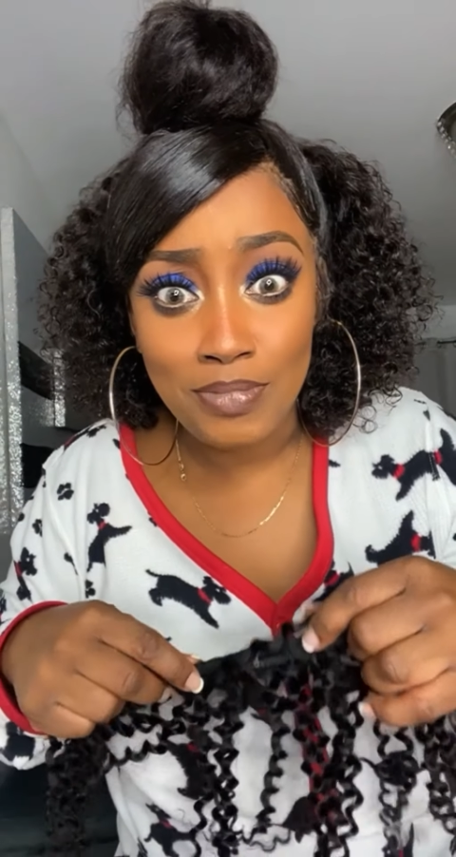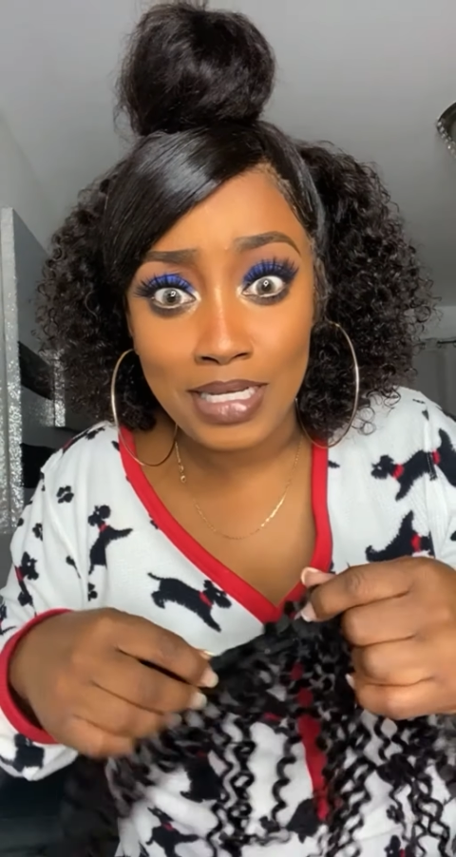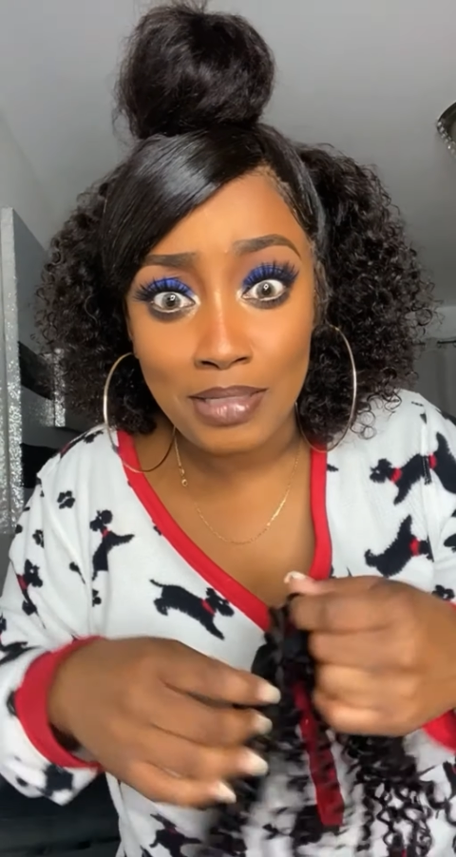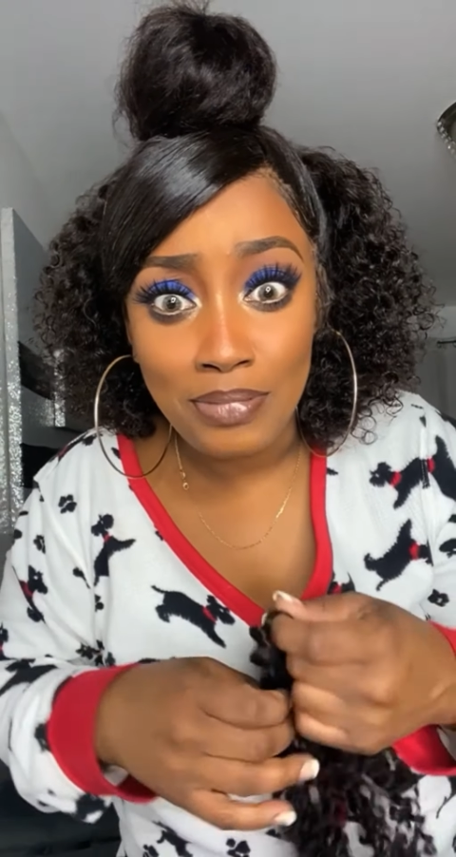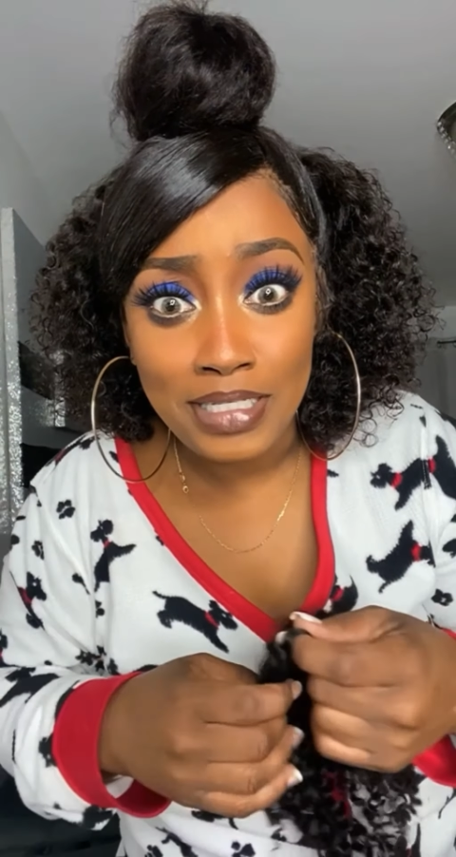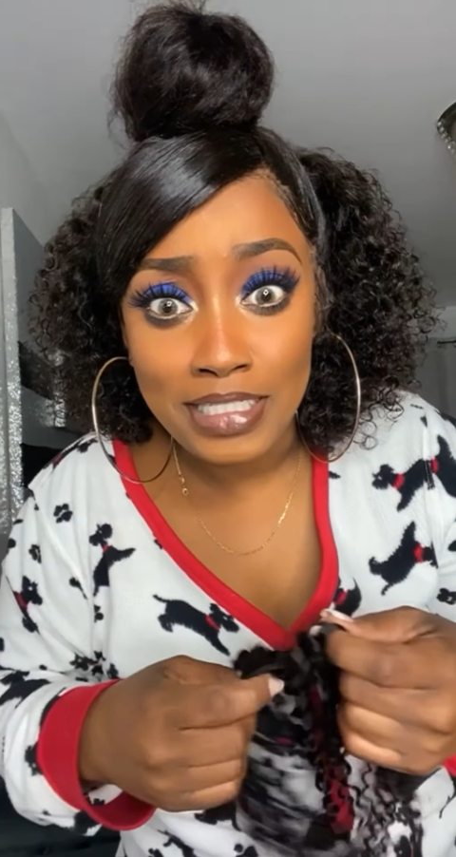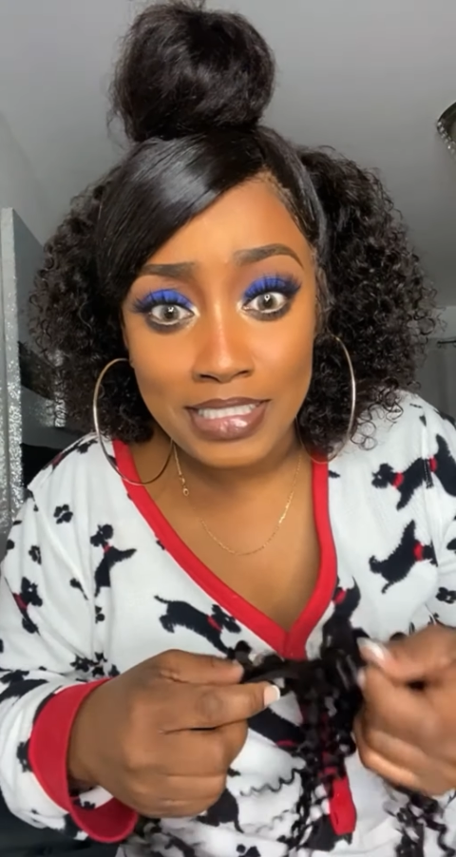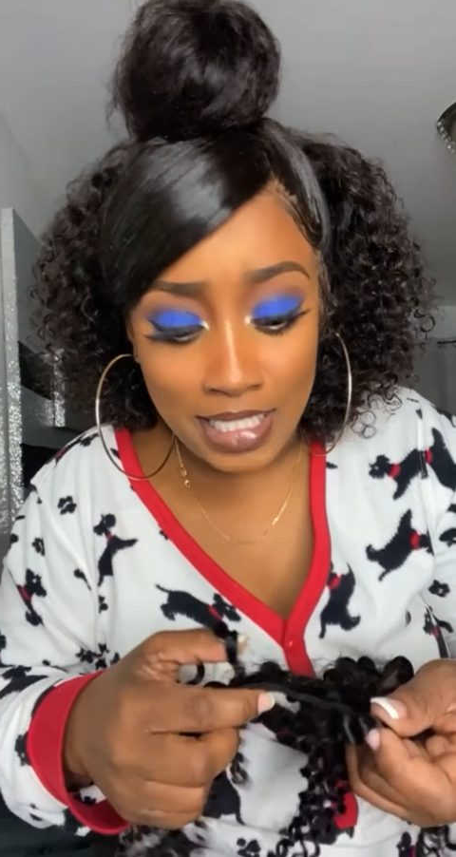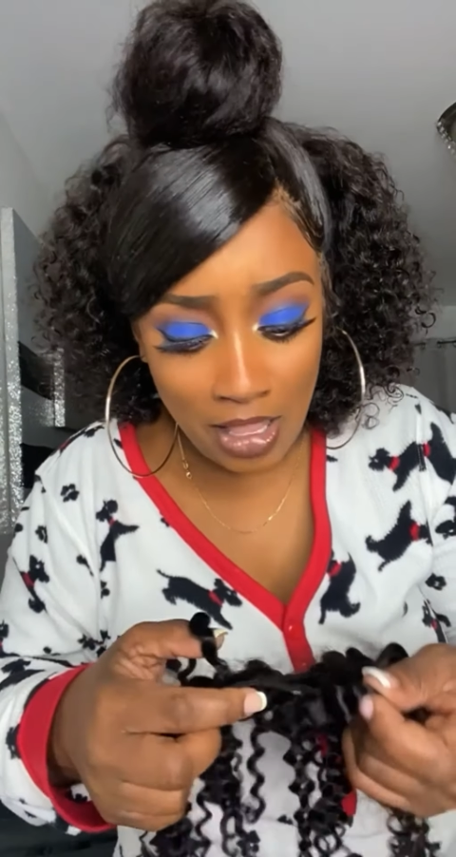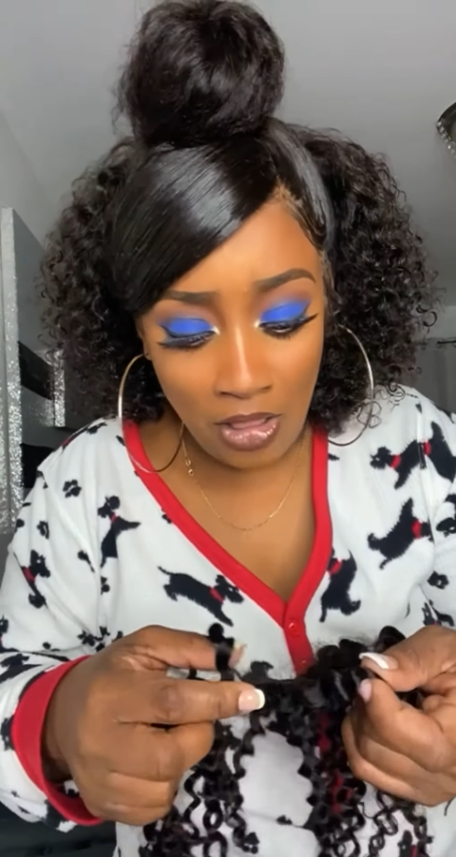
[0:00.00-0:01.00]

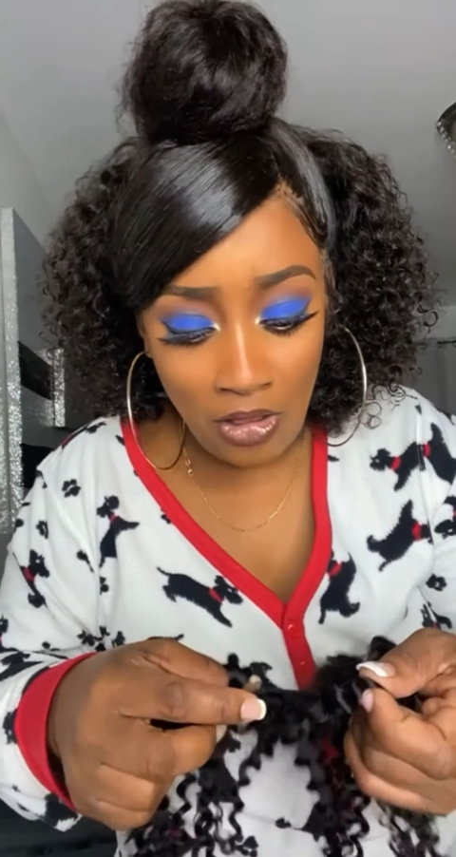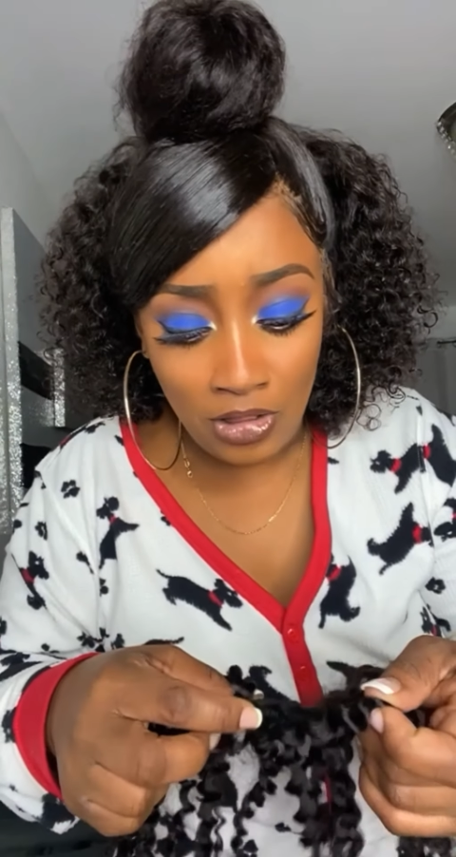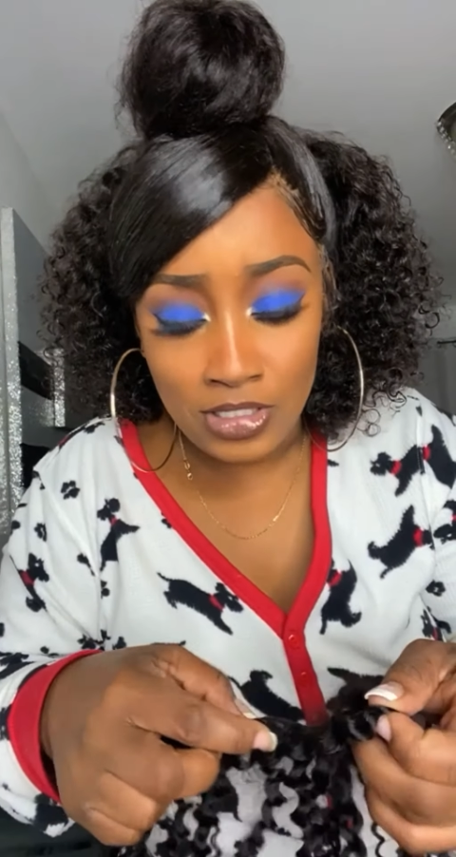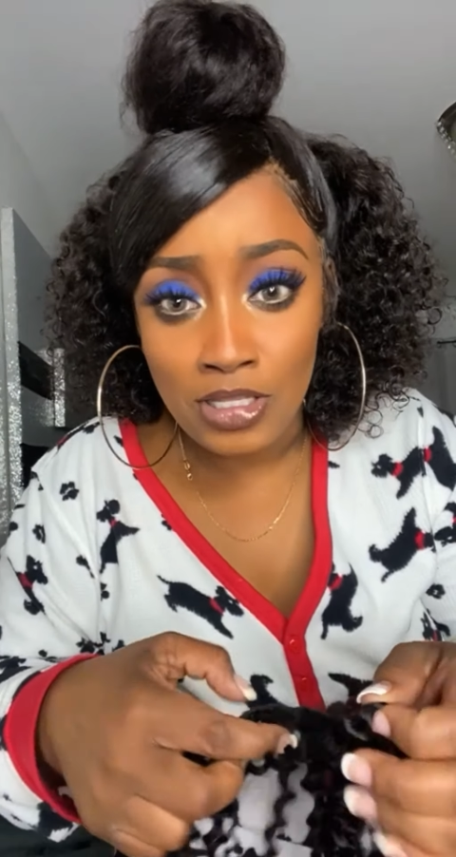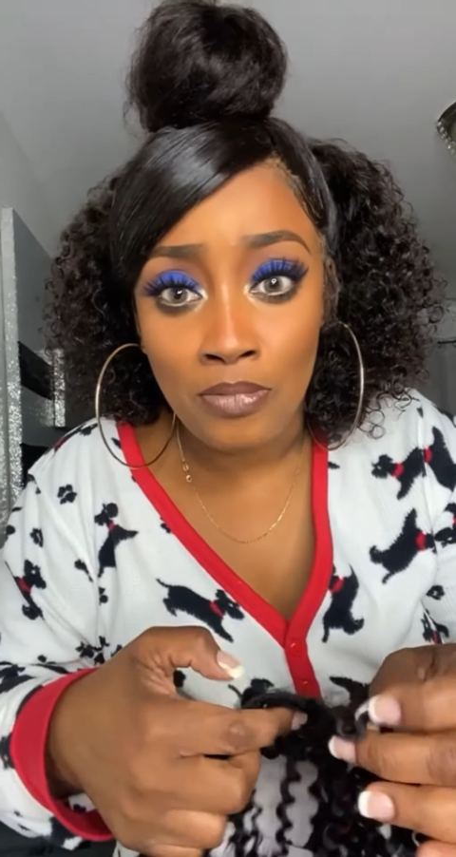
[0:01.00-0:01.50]
clip-ins on